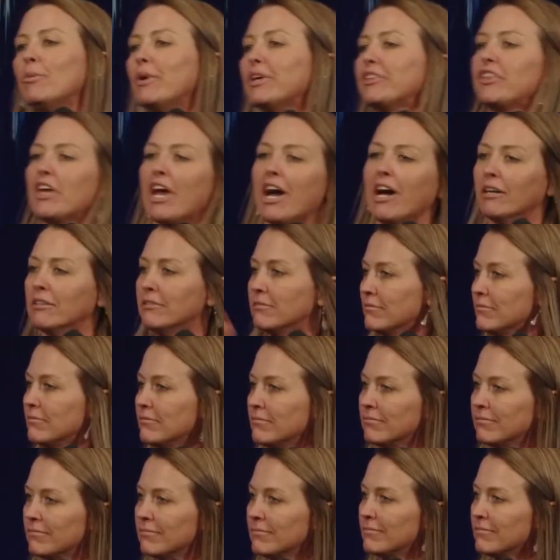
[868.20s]
with you.
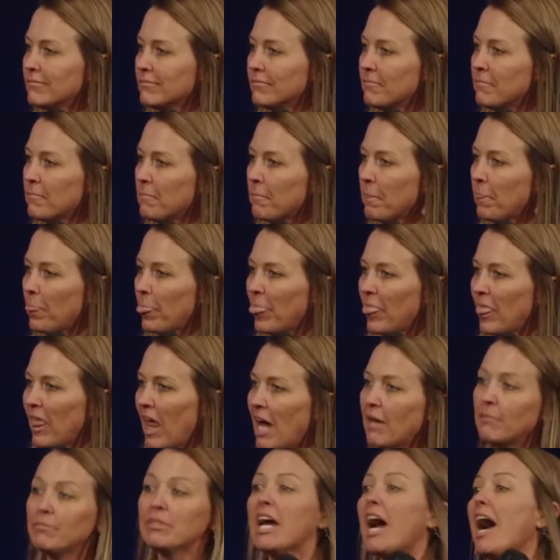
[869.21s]

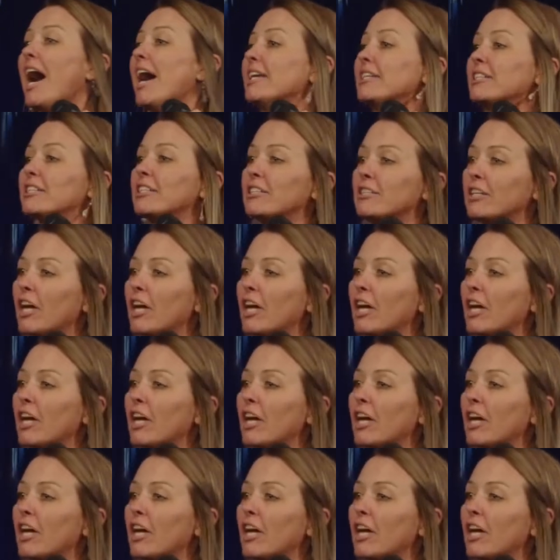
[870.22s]
I'm done,